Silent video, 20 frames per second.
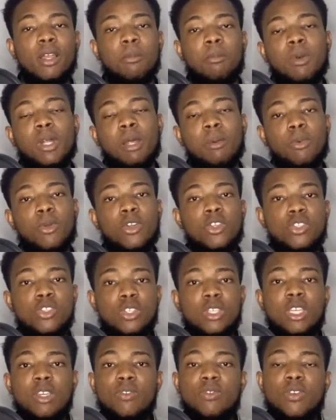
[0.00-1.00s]
but I'm going to
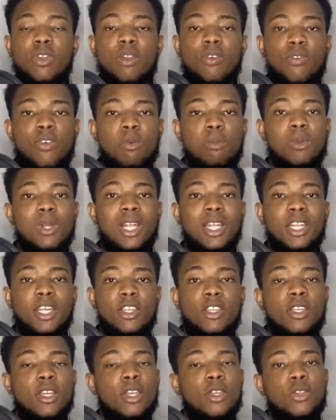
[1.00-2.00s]
give you a formula that
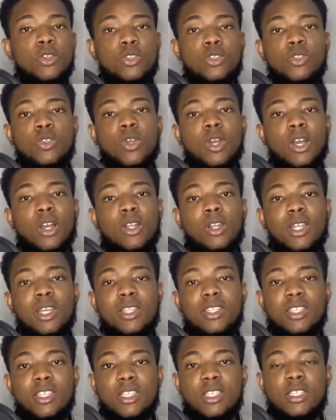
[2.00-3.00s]
you can use to
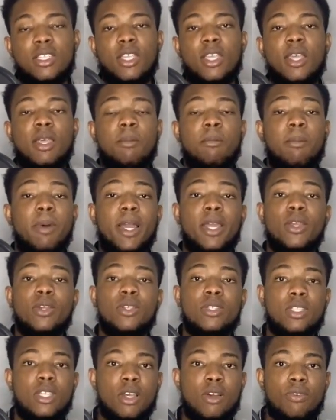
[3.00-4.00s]
calculate this by
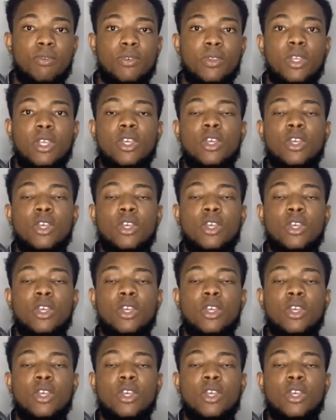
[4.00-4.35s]
yourself.